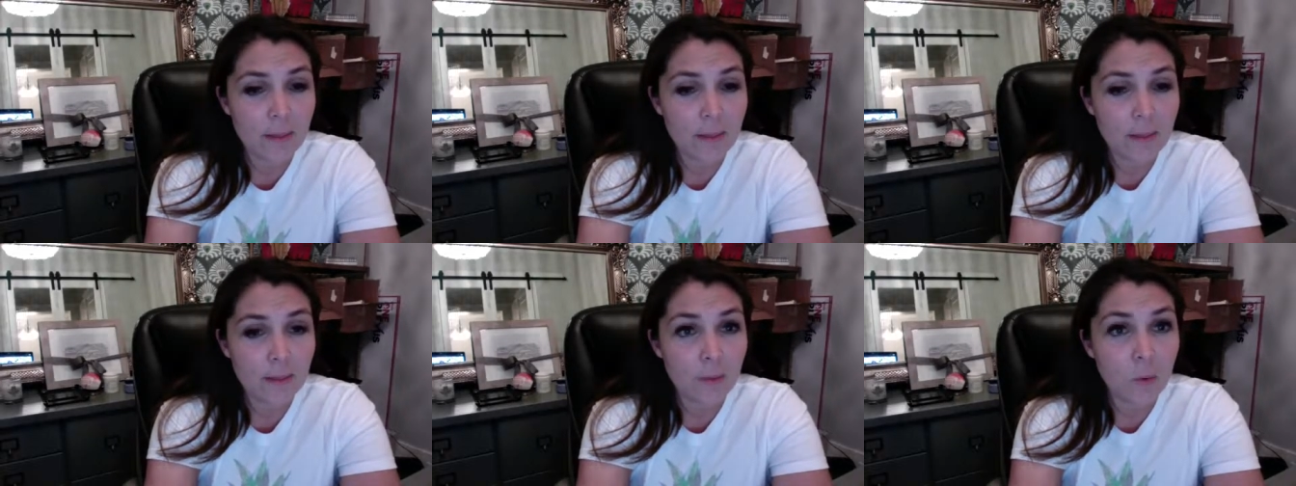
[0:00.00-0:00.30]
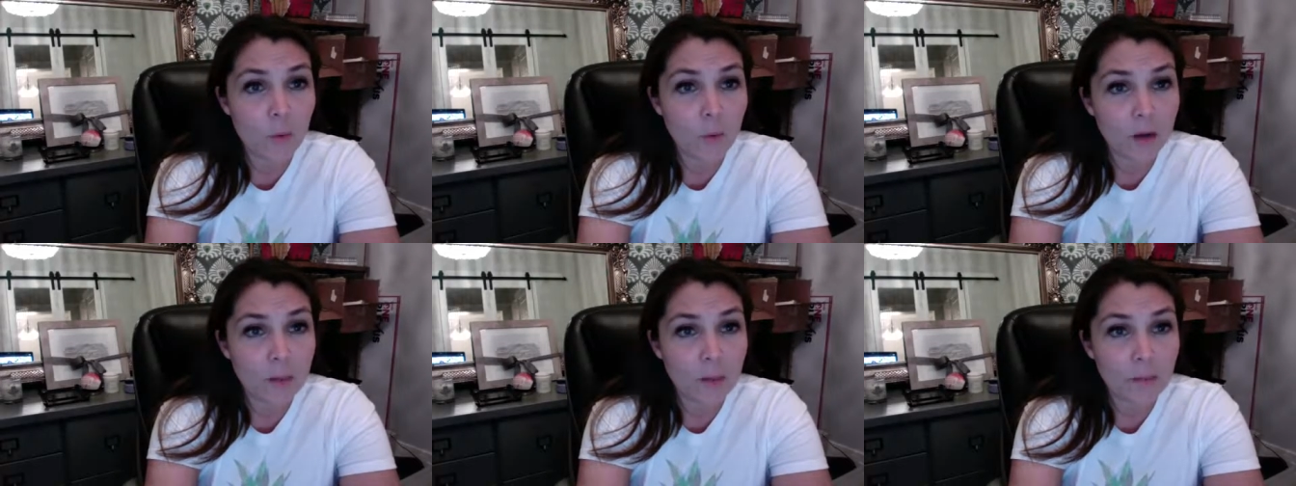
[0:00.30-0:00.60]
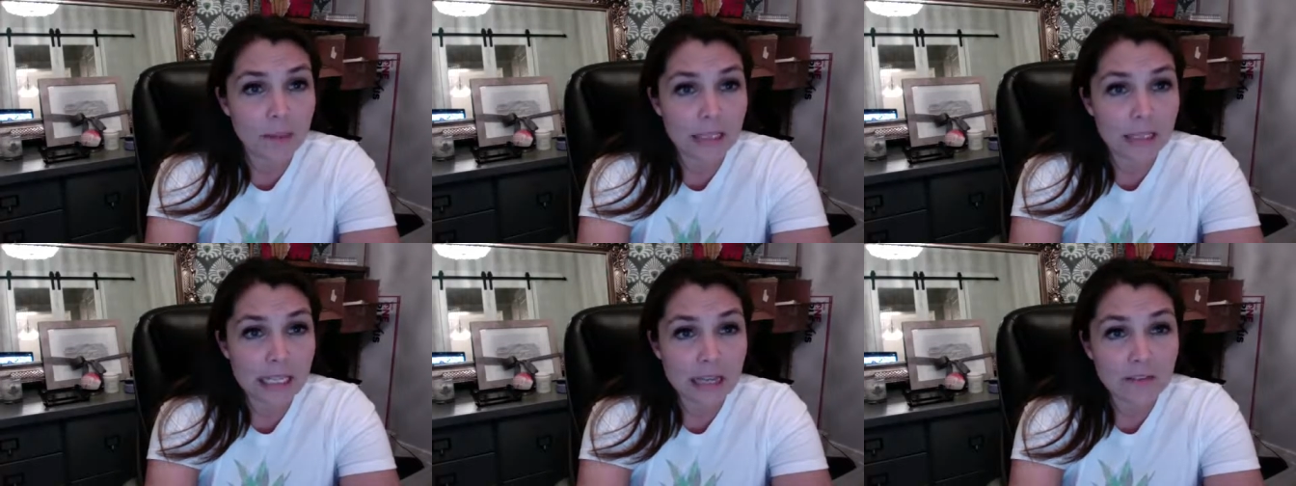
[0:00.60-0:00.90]
pouring
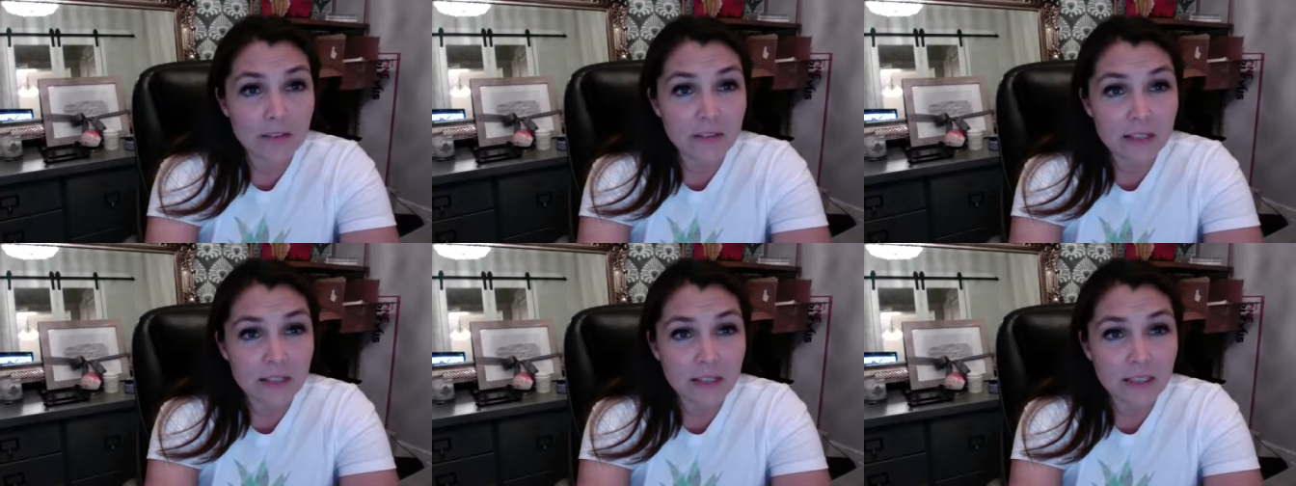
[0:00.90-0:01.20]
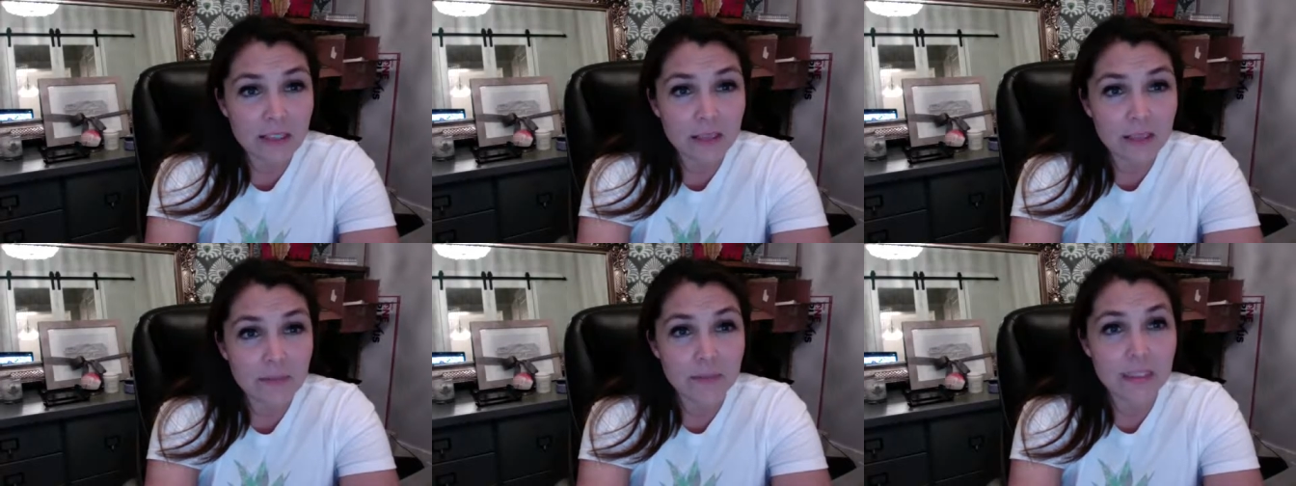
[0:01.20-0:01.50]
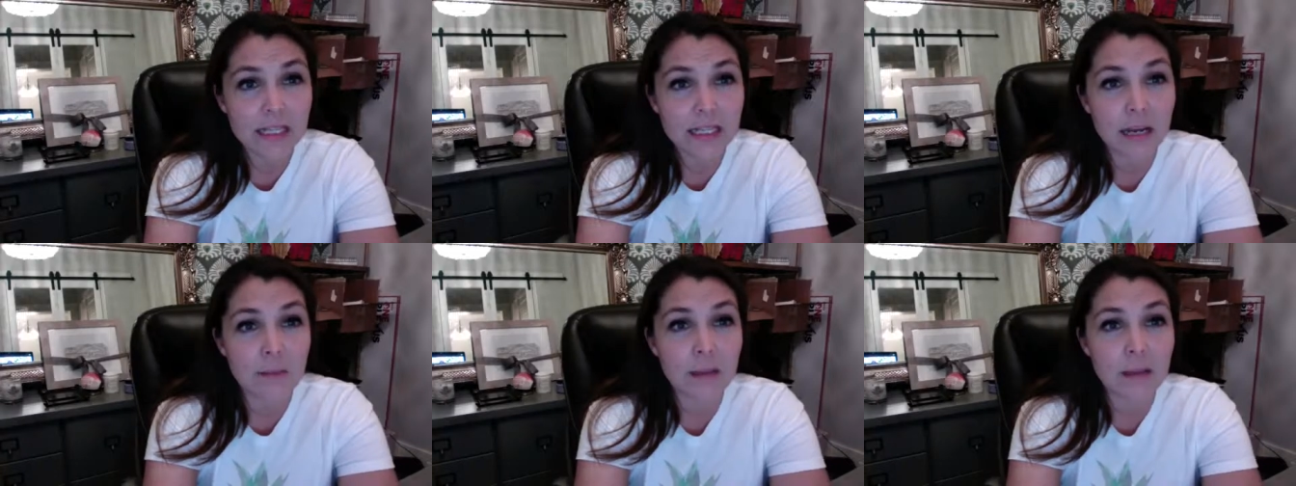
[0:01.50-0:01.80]
belief into them?
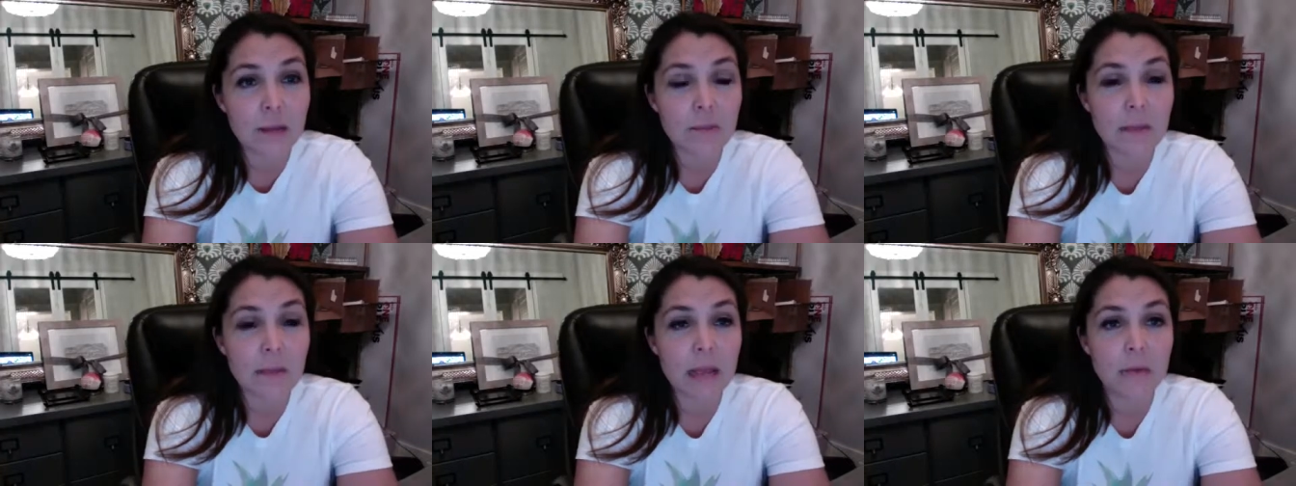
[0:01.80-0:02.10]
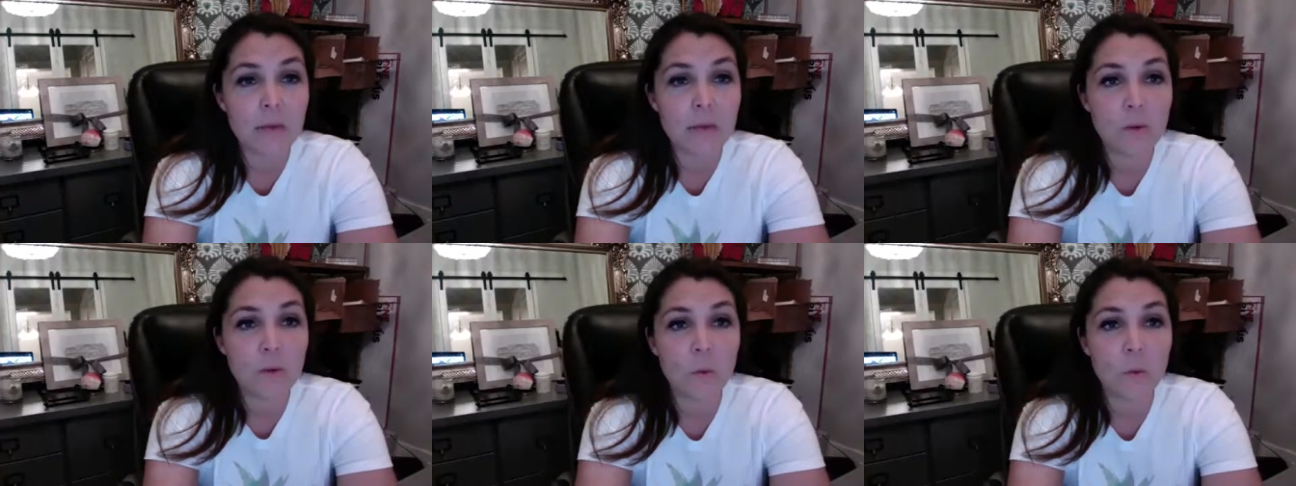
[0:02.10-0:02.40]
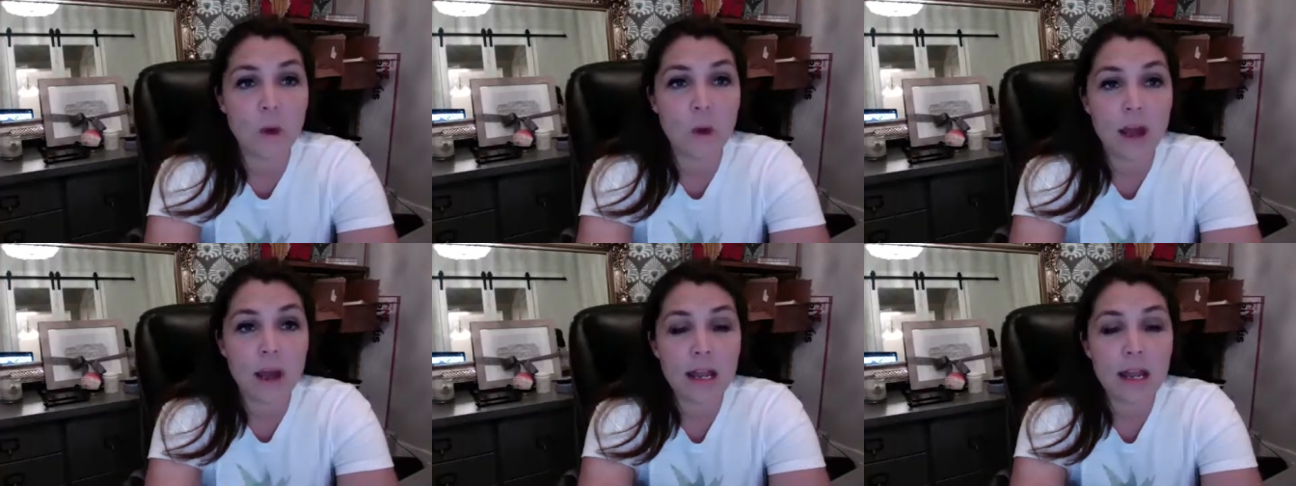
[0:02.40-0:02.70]
Tell me maybe
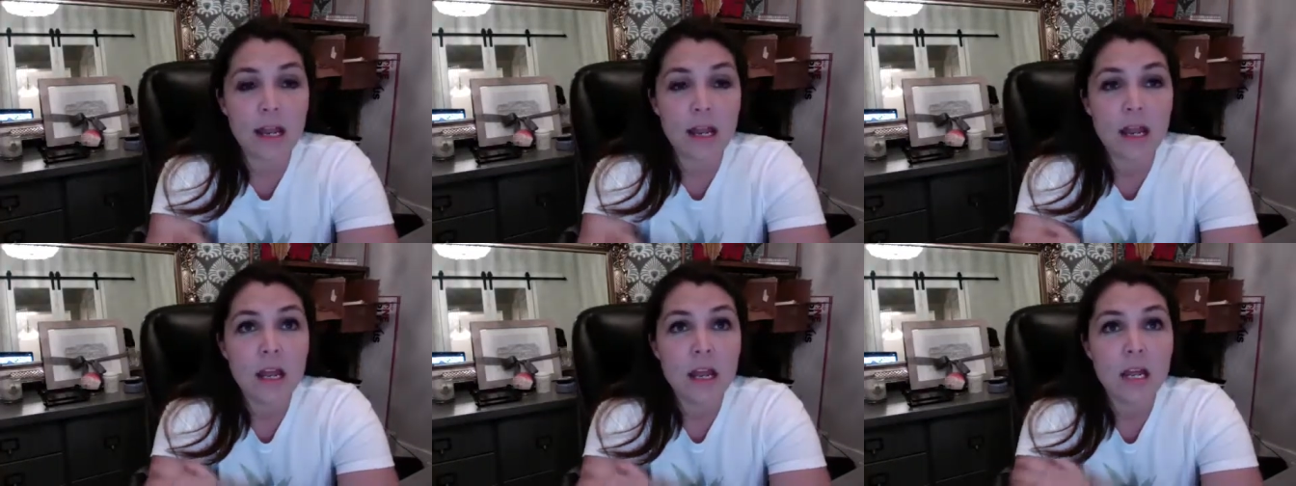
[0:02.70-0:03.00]
what